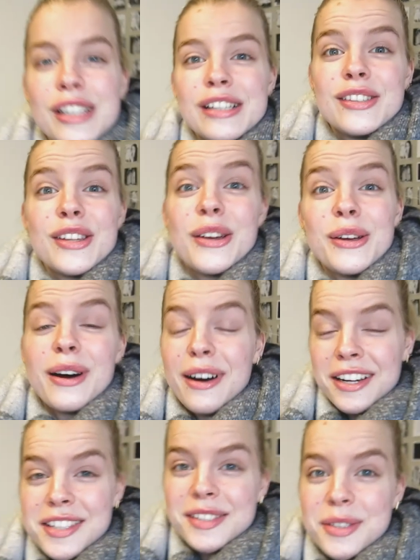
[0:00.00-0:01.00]
So
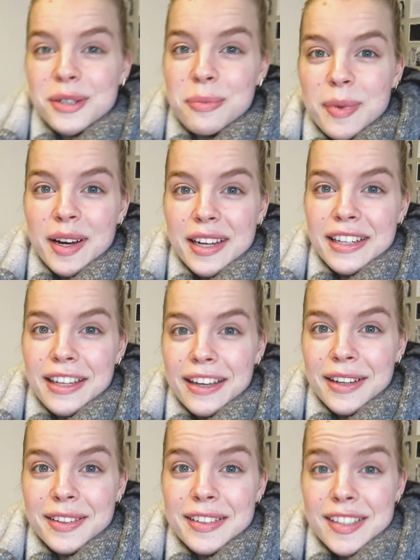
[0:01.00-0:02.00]
I just got my
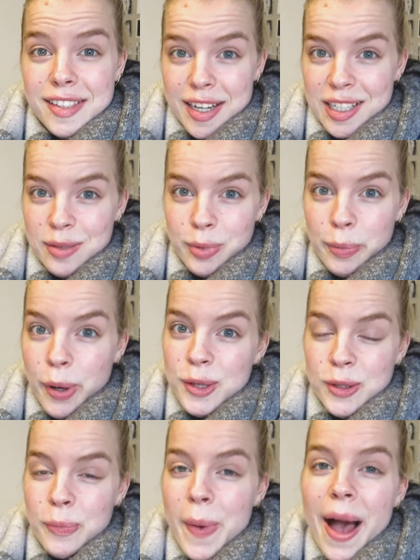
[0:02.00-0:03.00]
dissertation
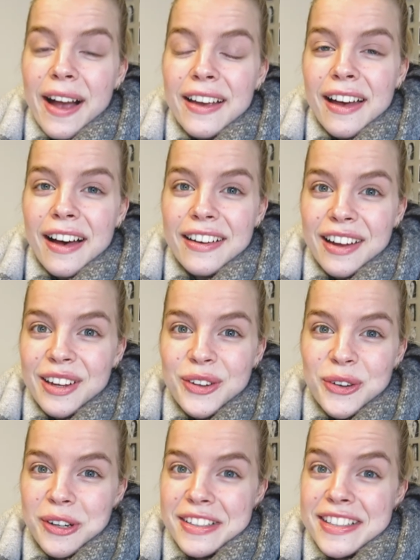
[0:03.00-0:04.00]
proposal back and I
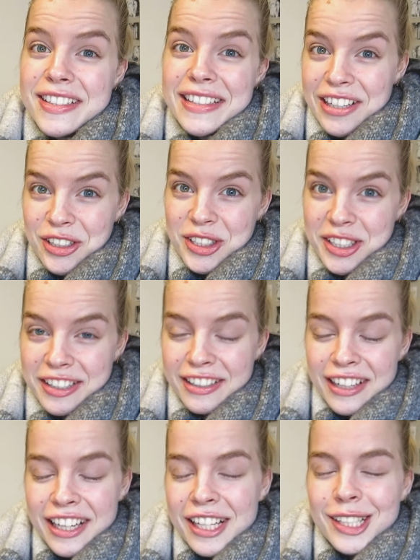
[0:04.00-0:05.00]
got a
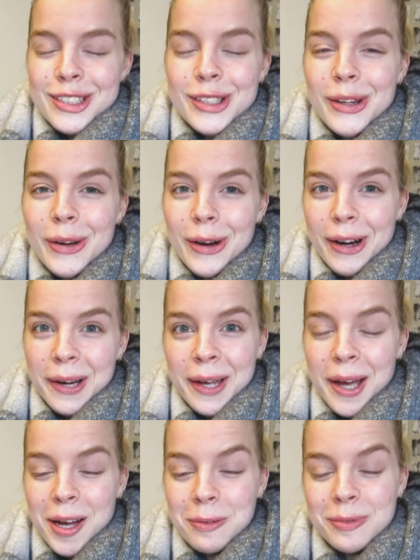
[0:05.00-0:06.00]
distinction, so I
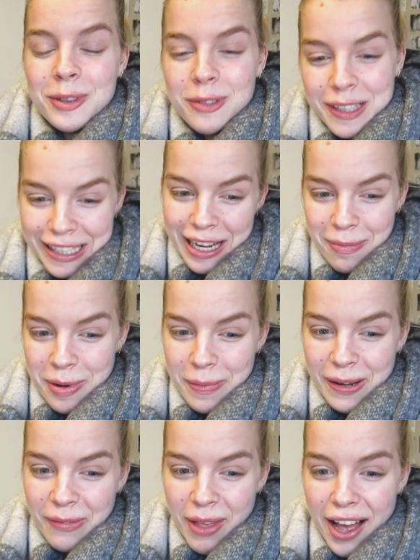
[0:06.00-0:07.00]
am really happy
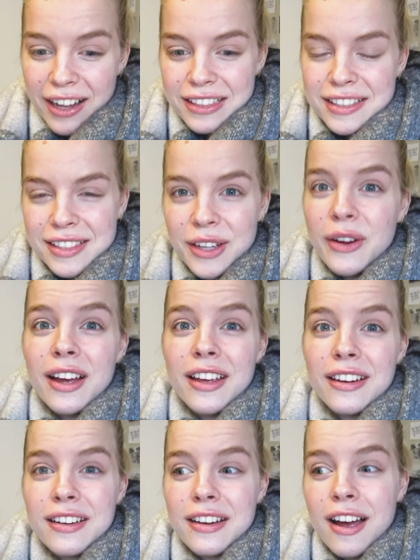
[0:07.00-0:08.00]
about that. So I
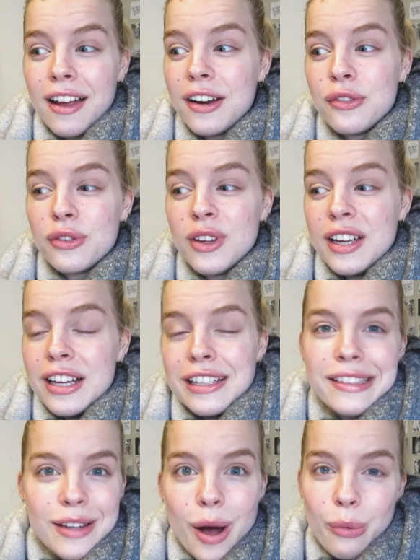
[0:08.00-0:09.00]
can kind of
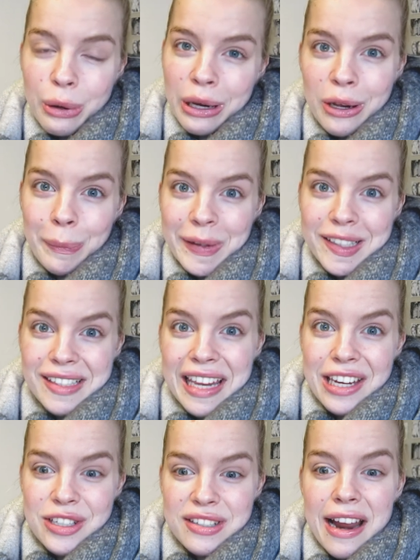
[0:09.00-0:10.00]
start working on my
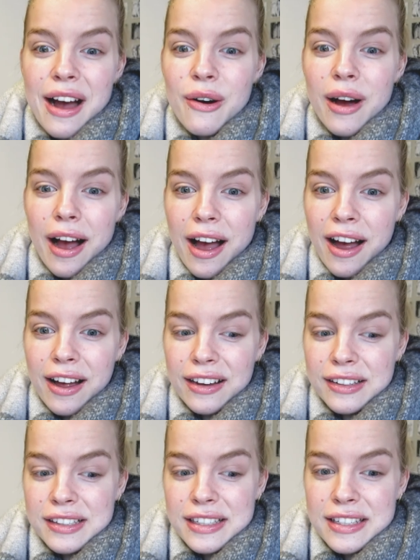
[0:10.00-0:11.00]
dissertation now,
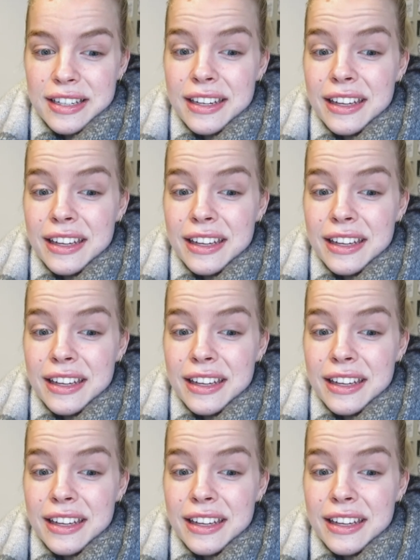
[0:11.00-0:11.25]
and